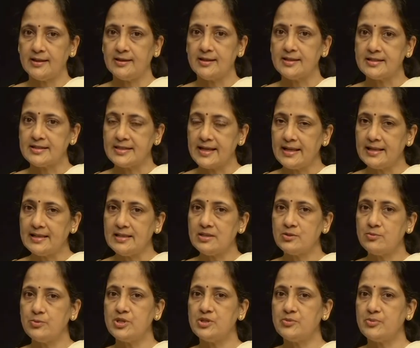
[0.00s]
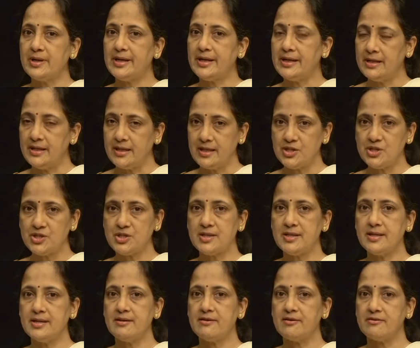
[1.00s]
The cells which were
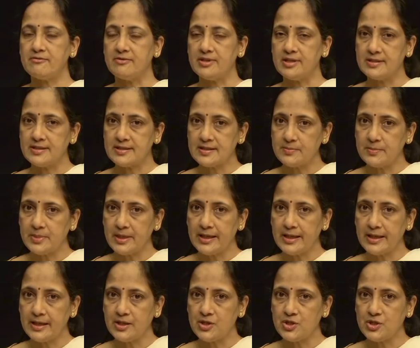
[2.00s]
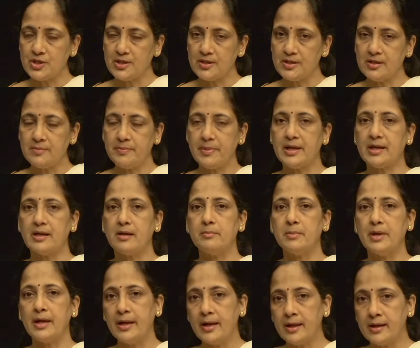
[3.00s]
initially reversibly injured
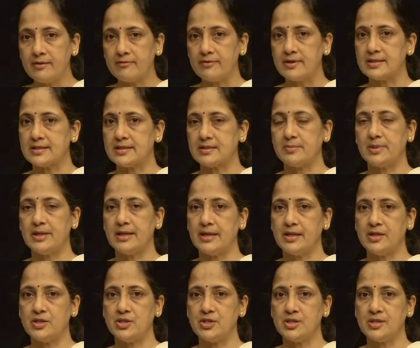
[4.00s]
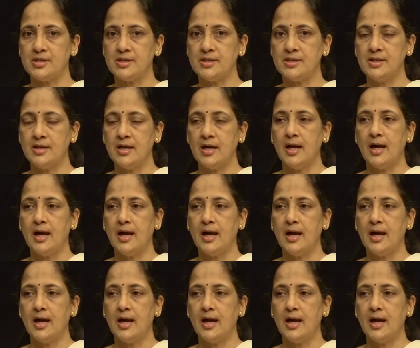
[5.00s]
become irreversibly injured